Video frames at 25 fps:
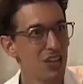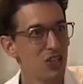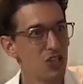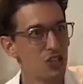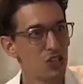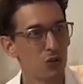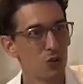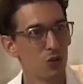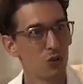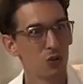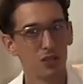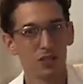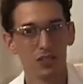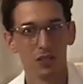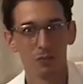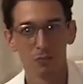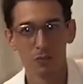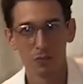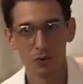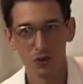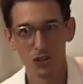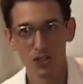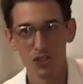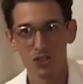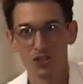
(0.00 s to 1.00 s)
So the
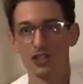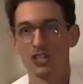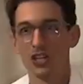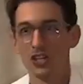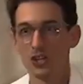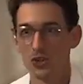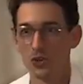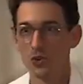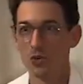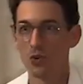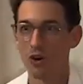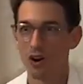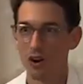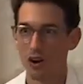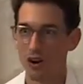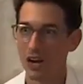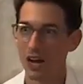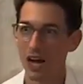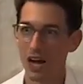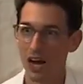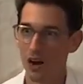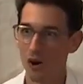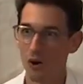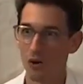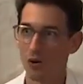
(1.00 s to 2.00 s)
person that you are
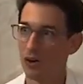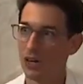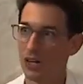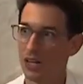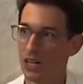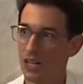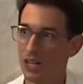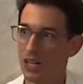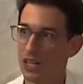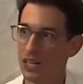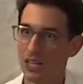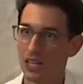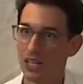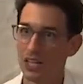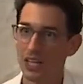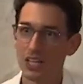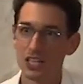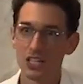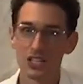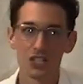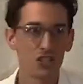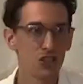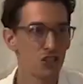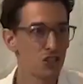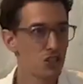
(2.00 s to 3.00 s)
now,
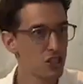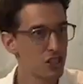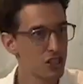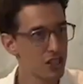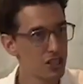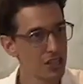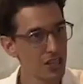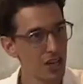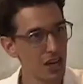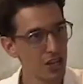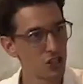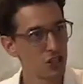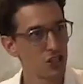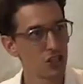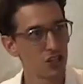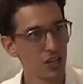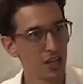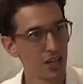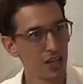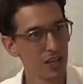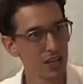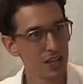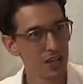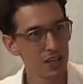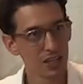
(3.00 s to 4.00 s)
it's such
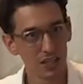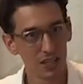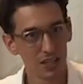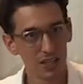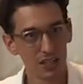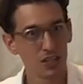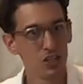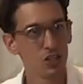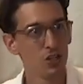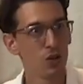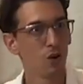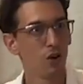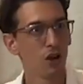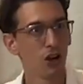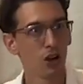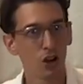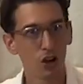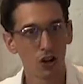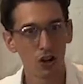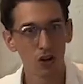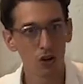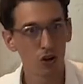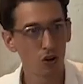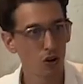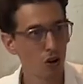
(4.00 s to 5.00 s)
a
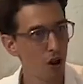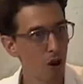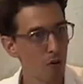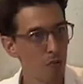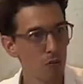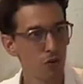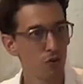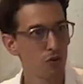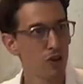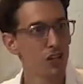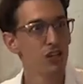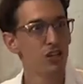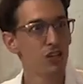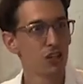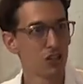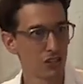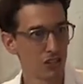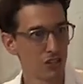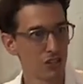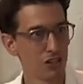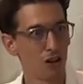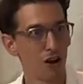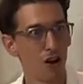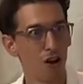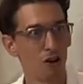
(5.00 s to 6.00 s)

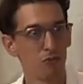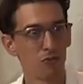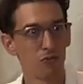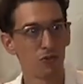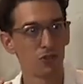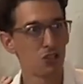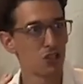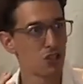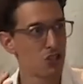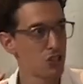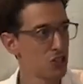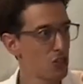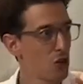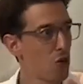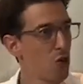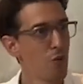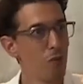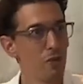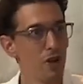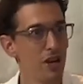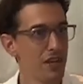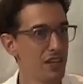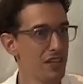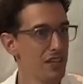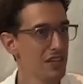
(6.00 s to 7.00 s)
conglomeration of so
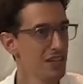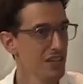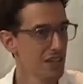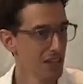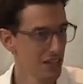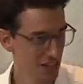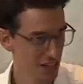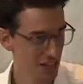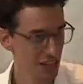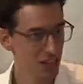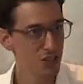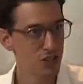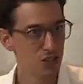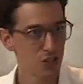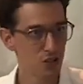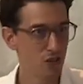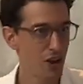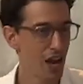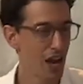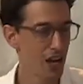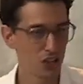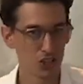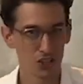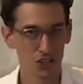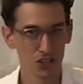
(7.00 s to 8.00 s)
many
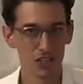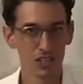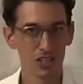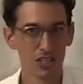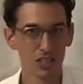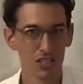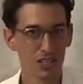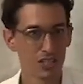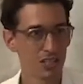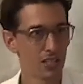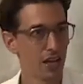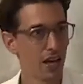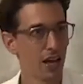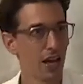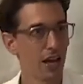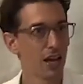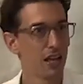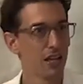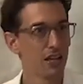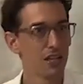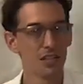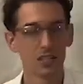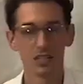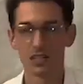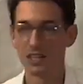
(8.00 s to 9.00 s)
interactions
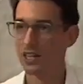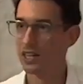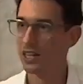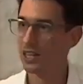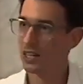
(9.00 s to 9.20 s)
and